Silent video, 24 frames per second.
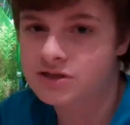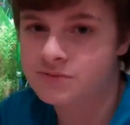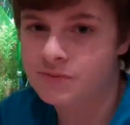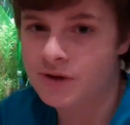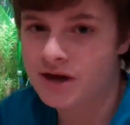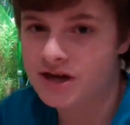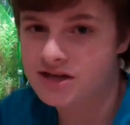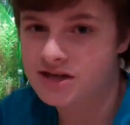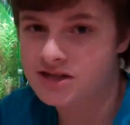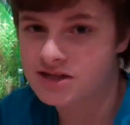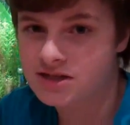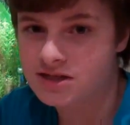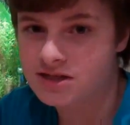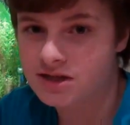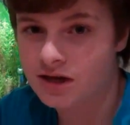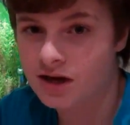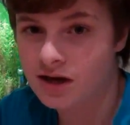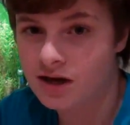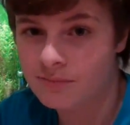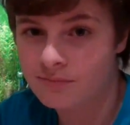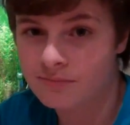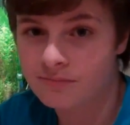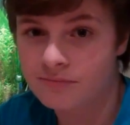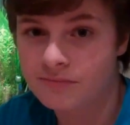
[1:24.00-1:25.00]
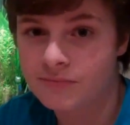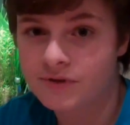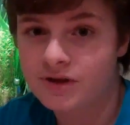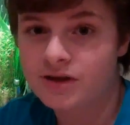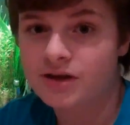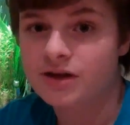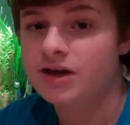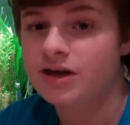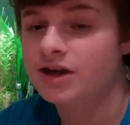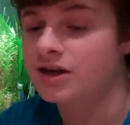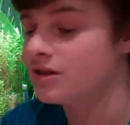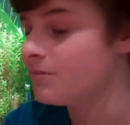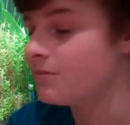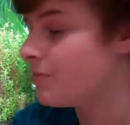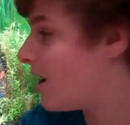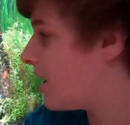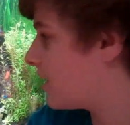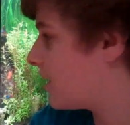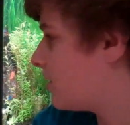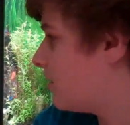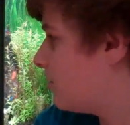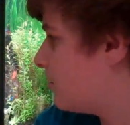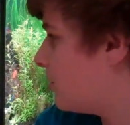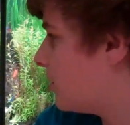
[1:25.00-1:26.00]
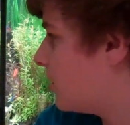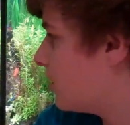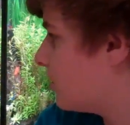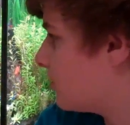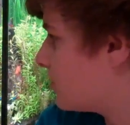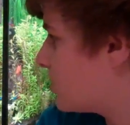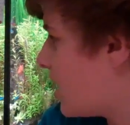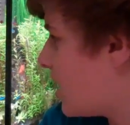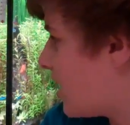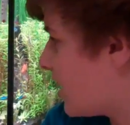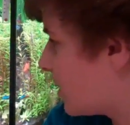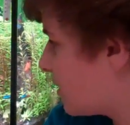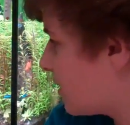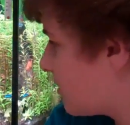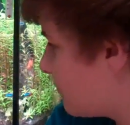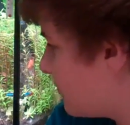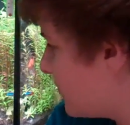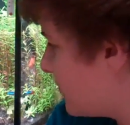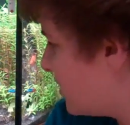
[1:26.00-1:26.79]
the space in the background part of your tank.